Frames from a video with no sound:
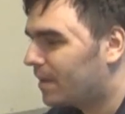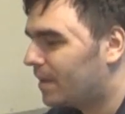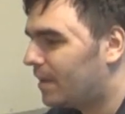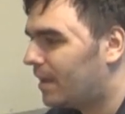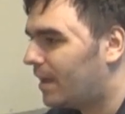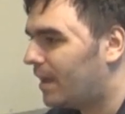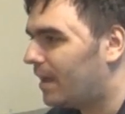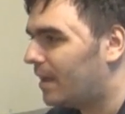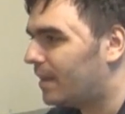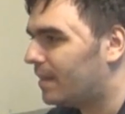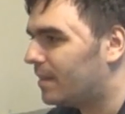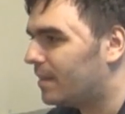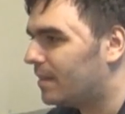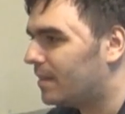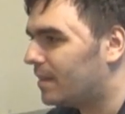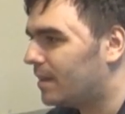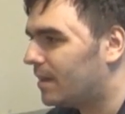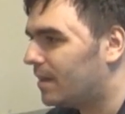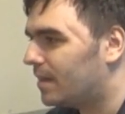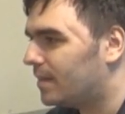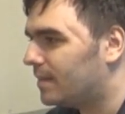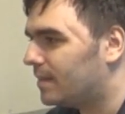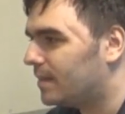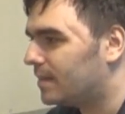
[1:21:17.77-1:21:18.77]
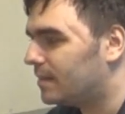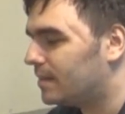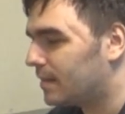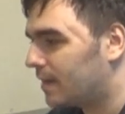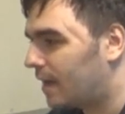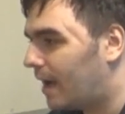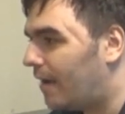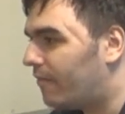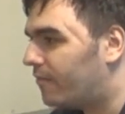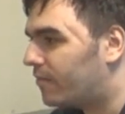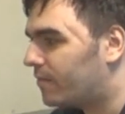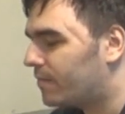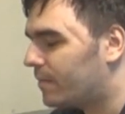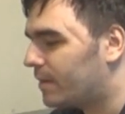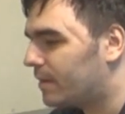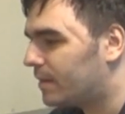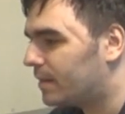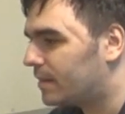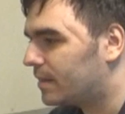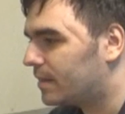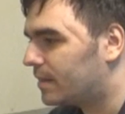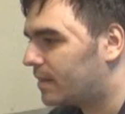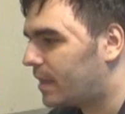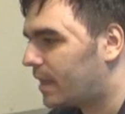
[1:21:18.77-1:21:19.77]
And the
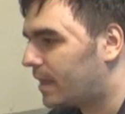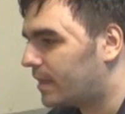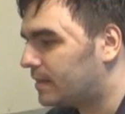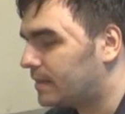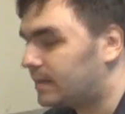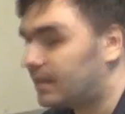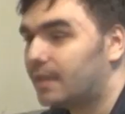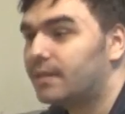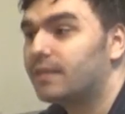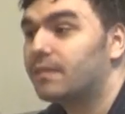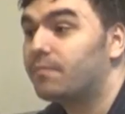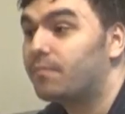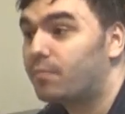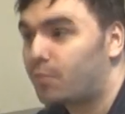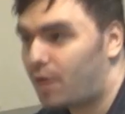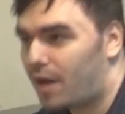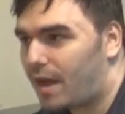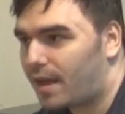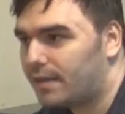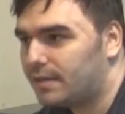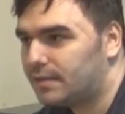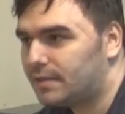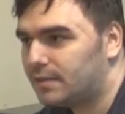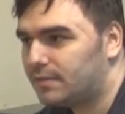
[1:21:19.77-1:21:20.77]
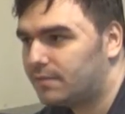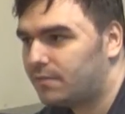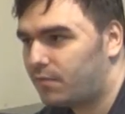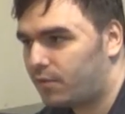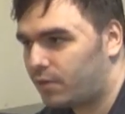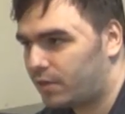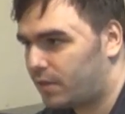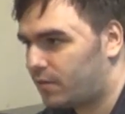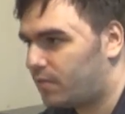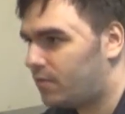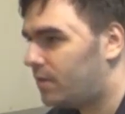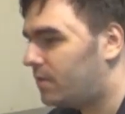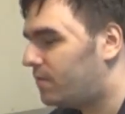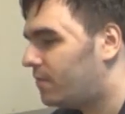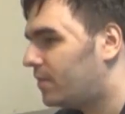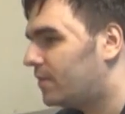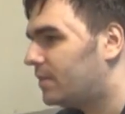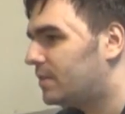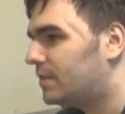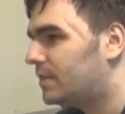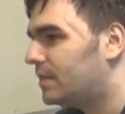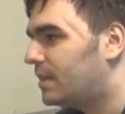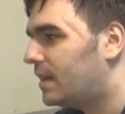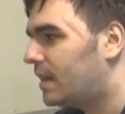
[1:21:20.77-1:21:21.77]
government can set the price for the
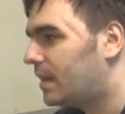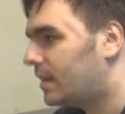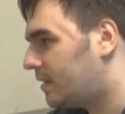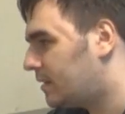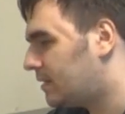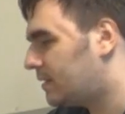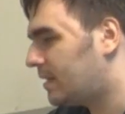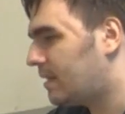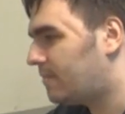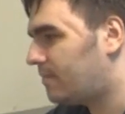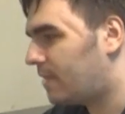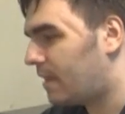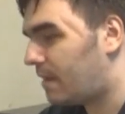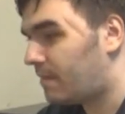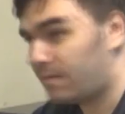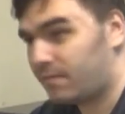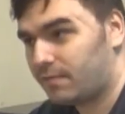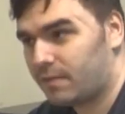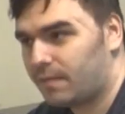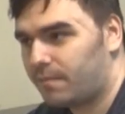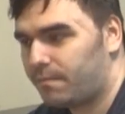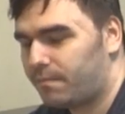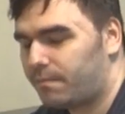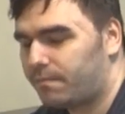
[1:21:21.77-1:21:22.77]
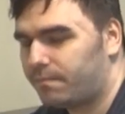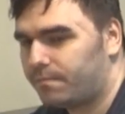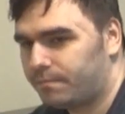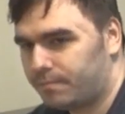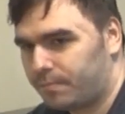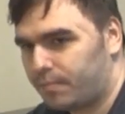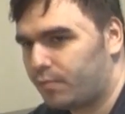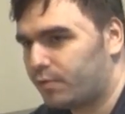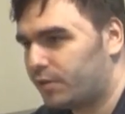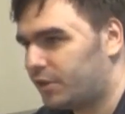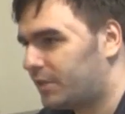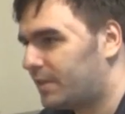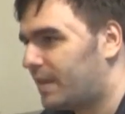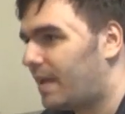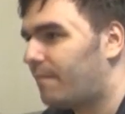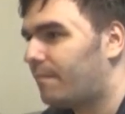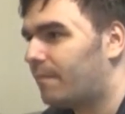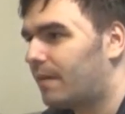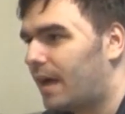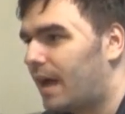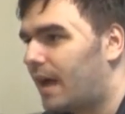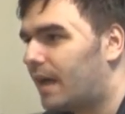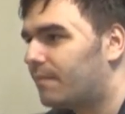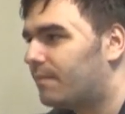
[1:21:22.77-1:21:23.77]
university, and at the same time, if they push
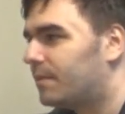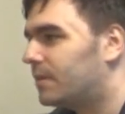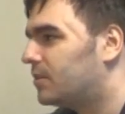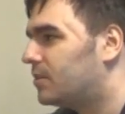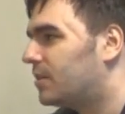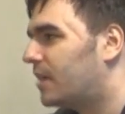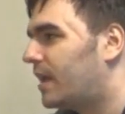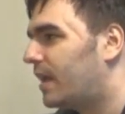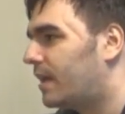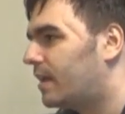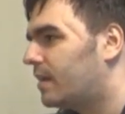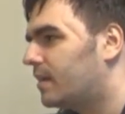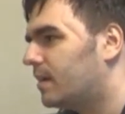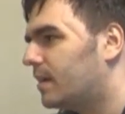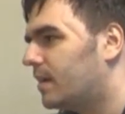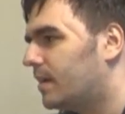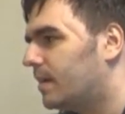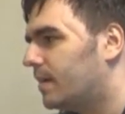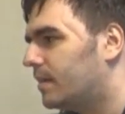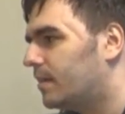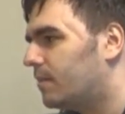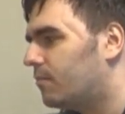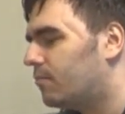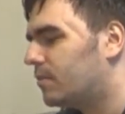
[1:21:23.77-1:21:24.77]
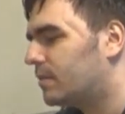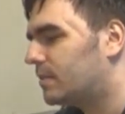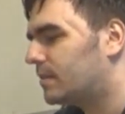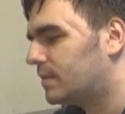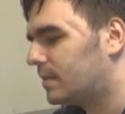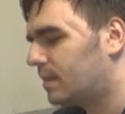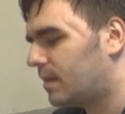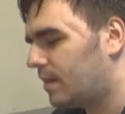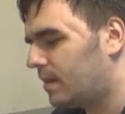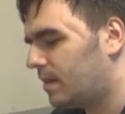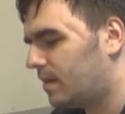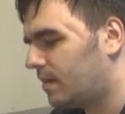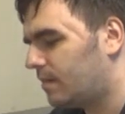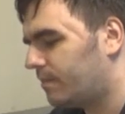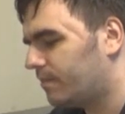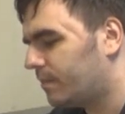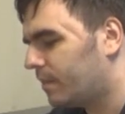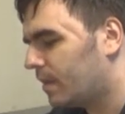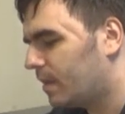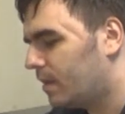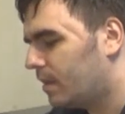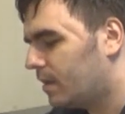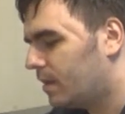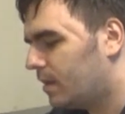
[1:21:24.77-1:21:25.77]
some garbage, like there was
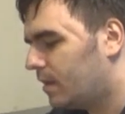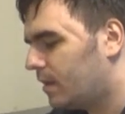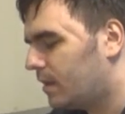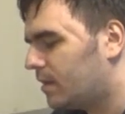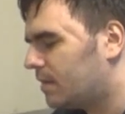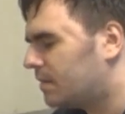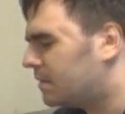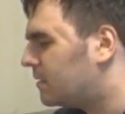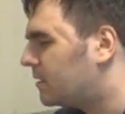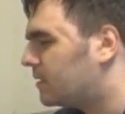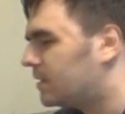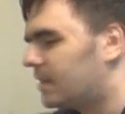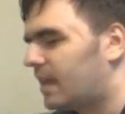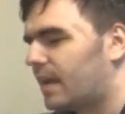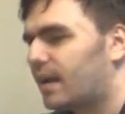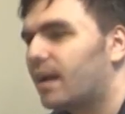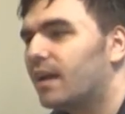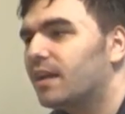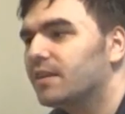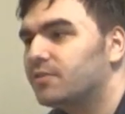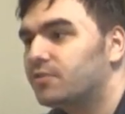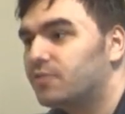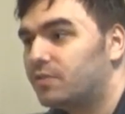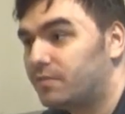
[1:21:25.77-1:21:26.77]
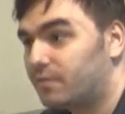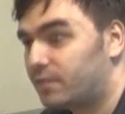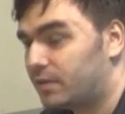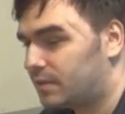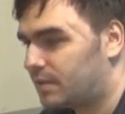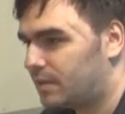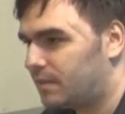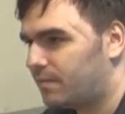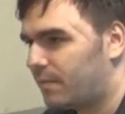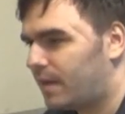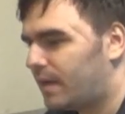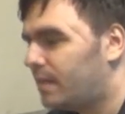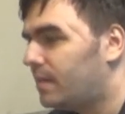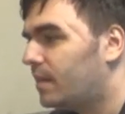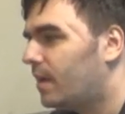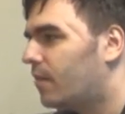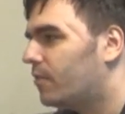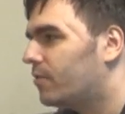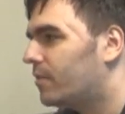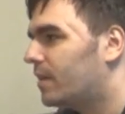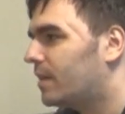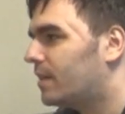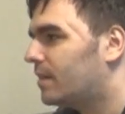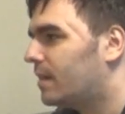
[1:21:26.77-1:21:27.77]
in the psychology university in my
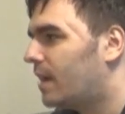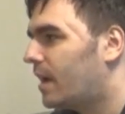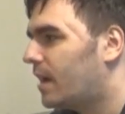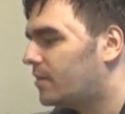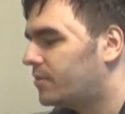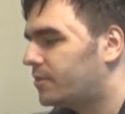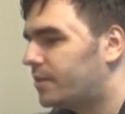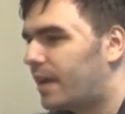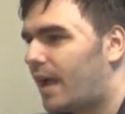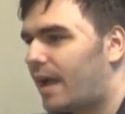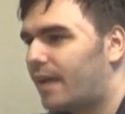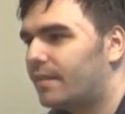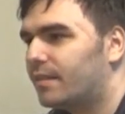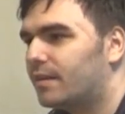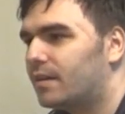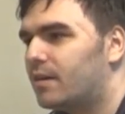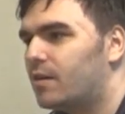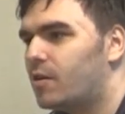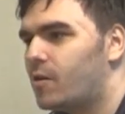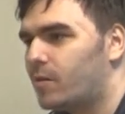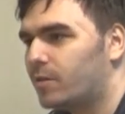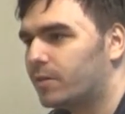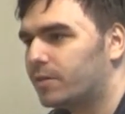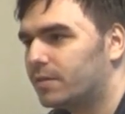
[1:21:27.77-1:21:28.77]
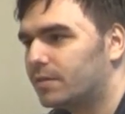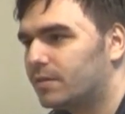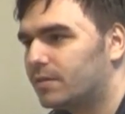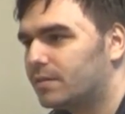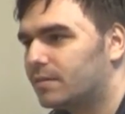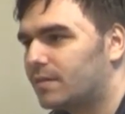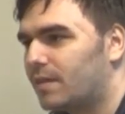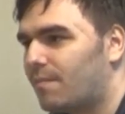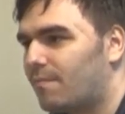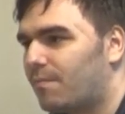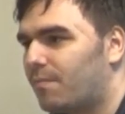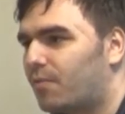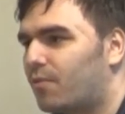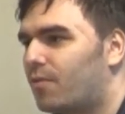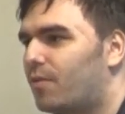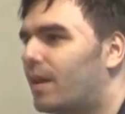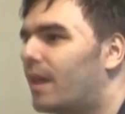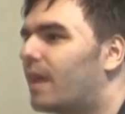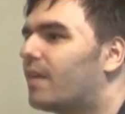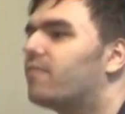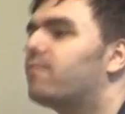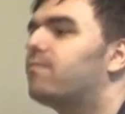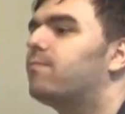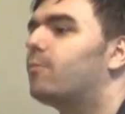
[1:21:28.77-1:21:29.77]
town, they actually had a cult, some
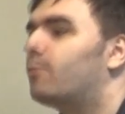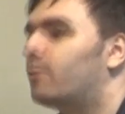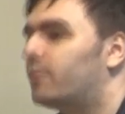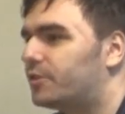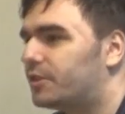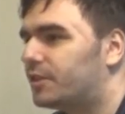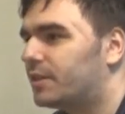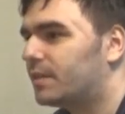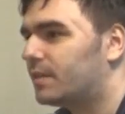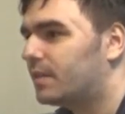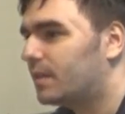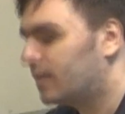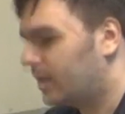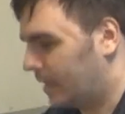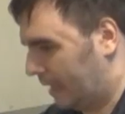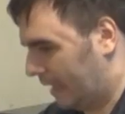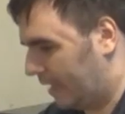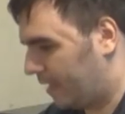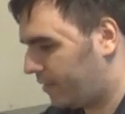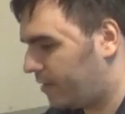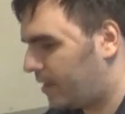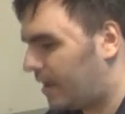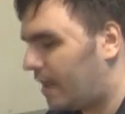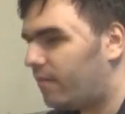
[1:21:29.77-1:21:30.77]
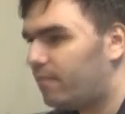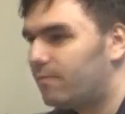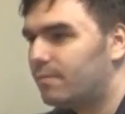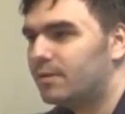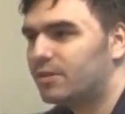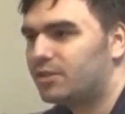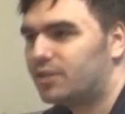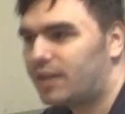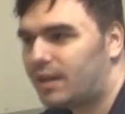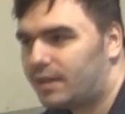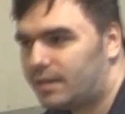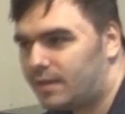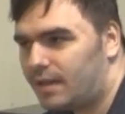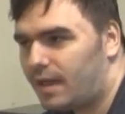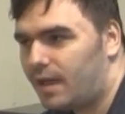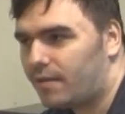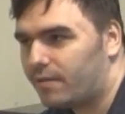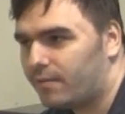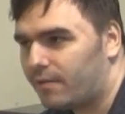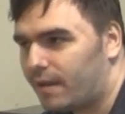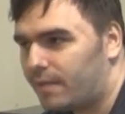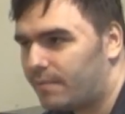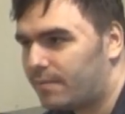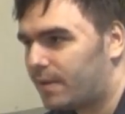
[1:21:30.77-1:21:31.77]
pro-life bullshit, and the government shut it
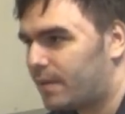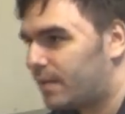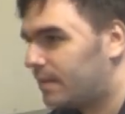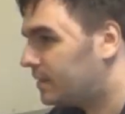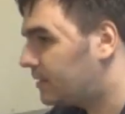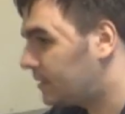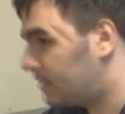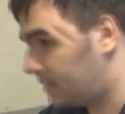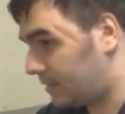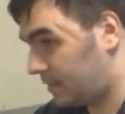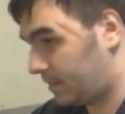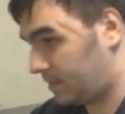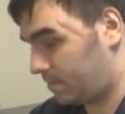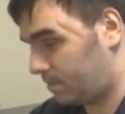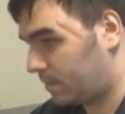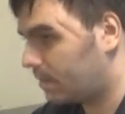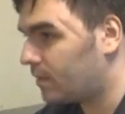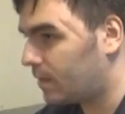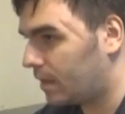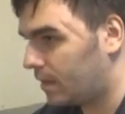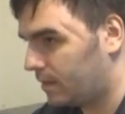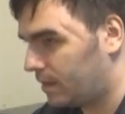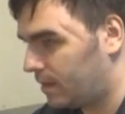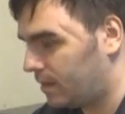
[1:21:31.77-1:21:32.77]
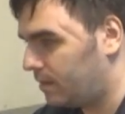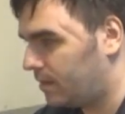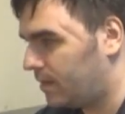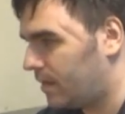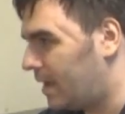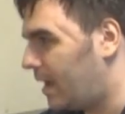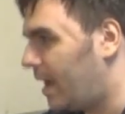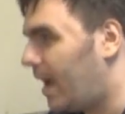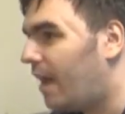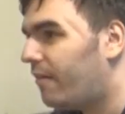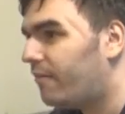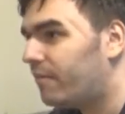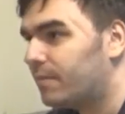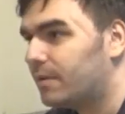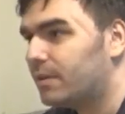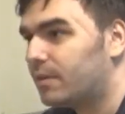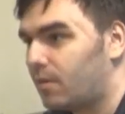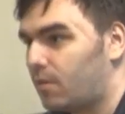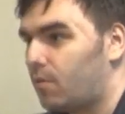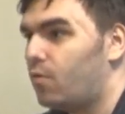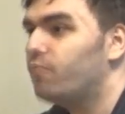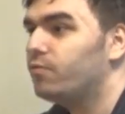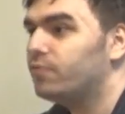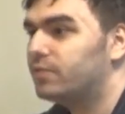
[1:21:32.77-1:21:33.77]
down, right? Because it's the government
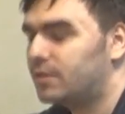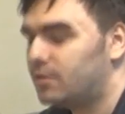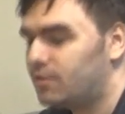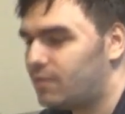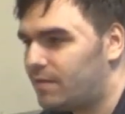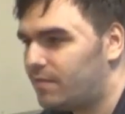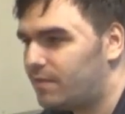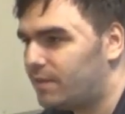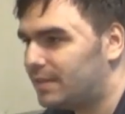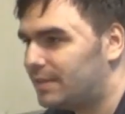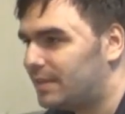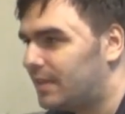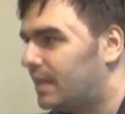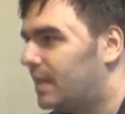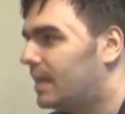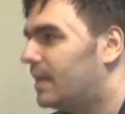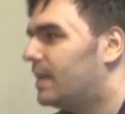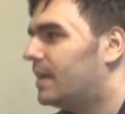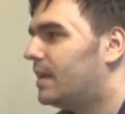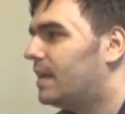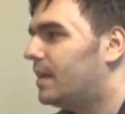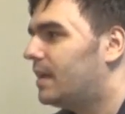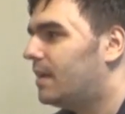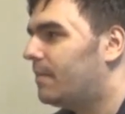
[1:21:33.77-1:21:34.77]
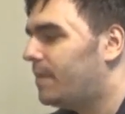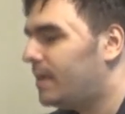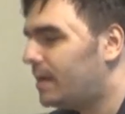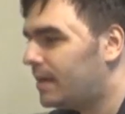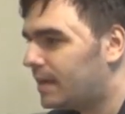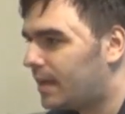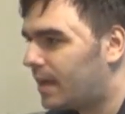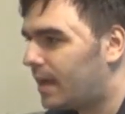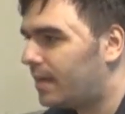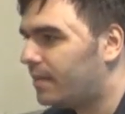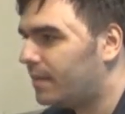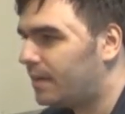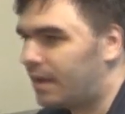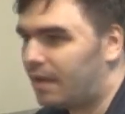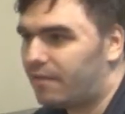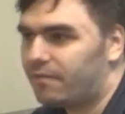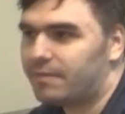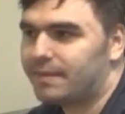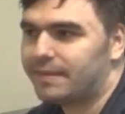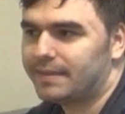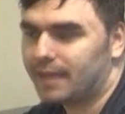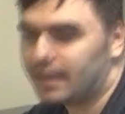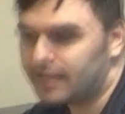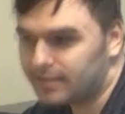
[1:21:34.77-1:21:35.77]
owns the university. In America, the
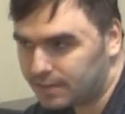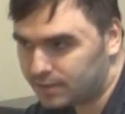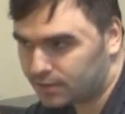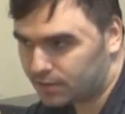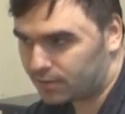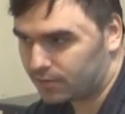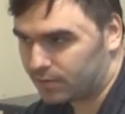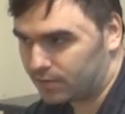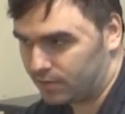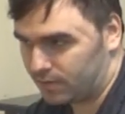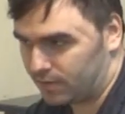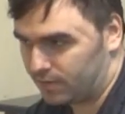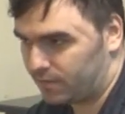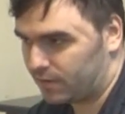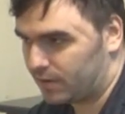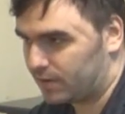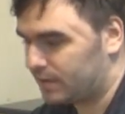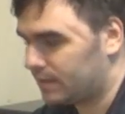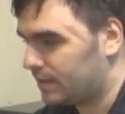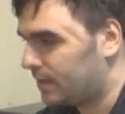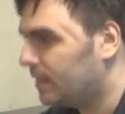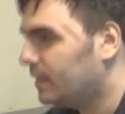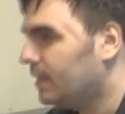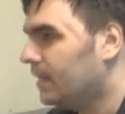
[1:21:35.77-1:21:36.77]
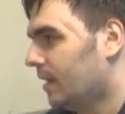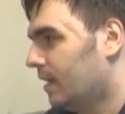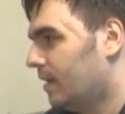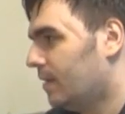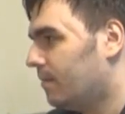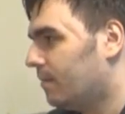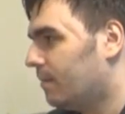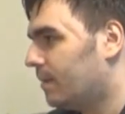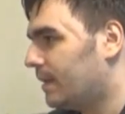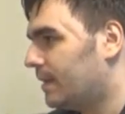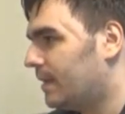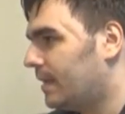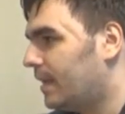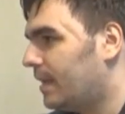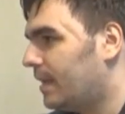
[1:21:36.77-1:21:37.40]
government doesn't own the university, but